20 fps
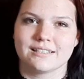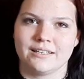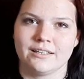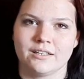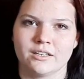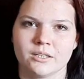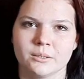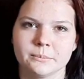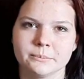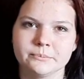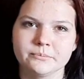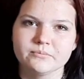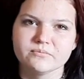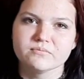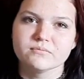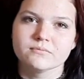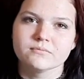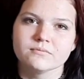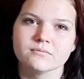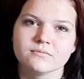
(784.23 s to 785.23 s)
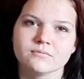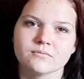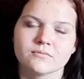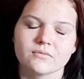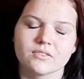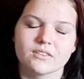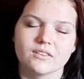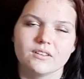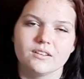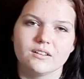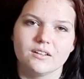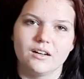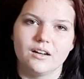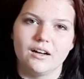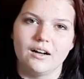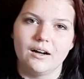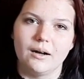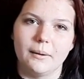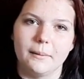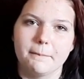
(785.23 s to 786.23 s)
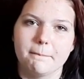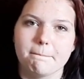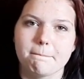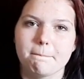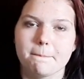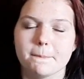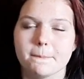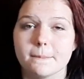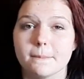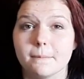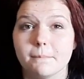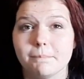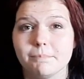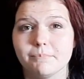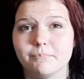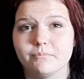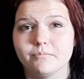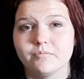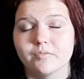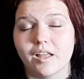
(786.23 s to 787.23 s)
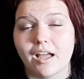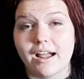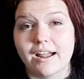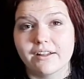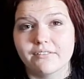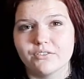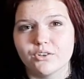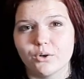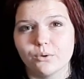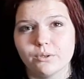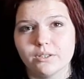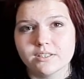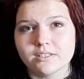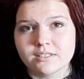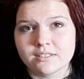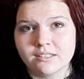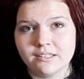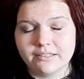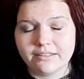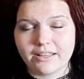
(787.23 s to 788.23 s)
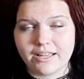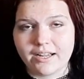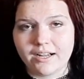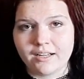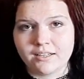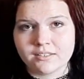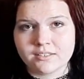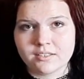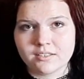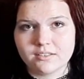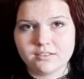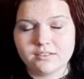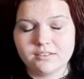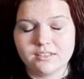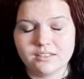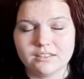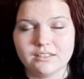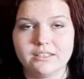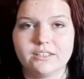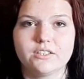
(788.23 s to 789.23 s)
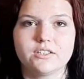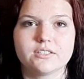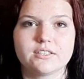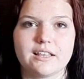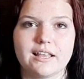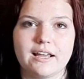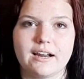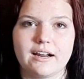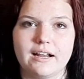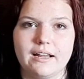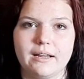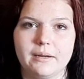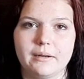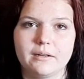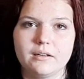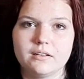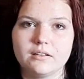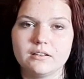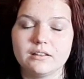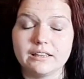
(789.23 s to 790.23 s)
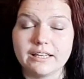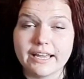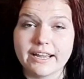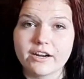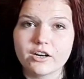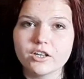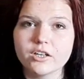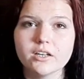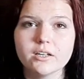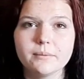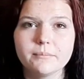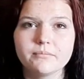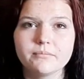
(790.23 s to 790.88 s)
later. I have noticed that the litters that I layered,